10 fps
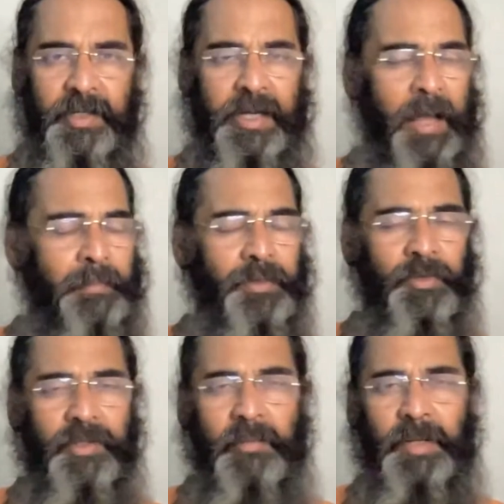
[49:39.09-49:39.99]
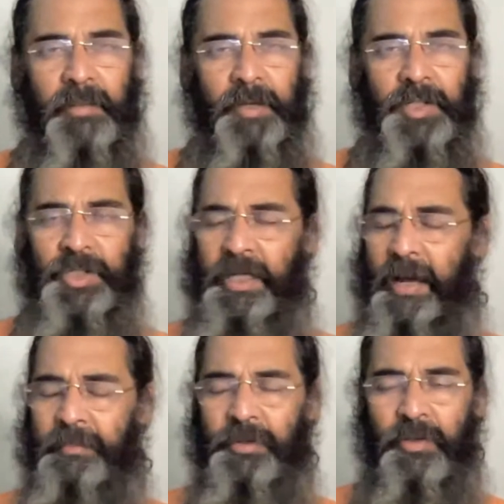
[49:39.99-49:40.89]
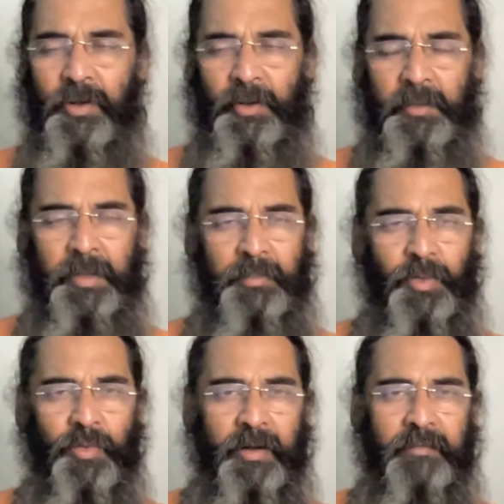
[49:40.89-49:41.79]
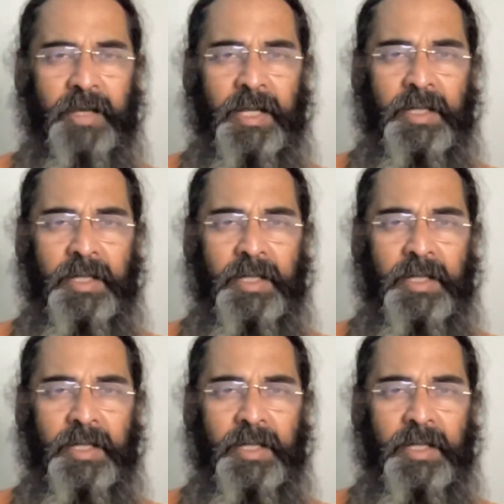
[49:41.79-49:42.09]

It happened with Ramana Maharshi. It happened with a lot of people who have